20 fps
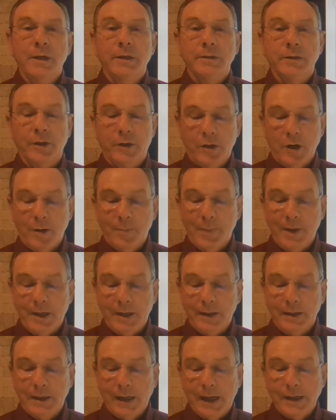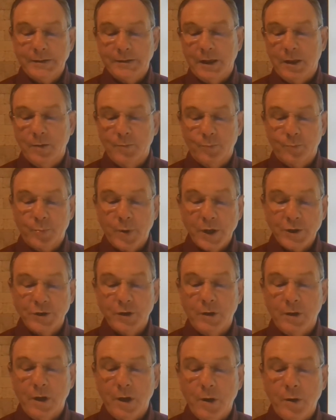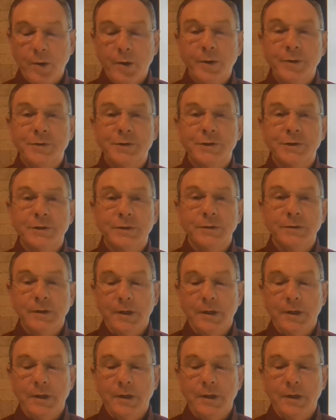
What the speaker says: determining casing pressure loads,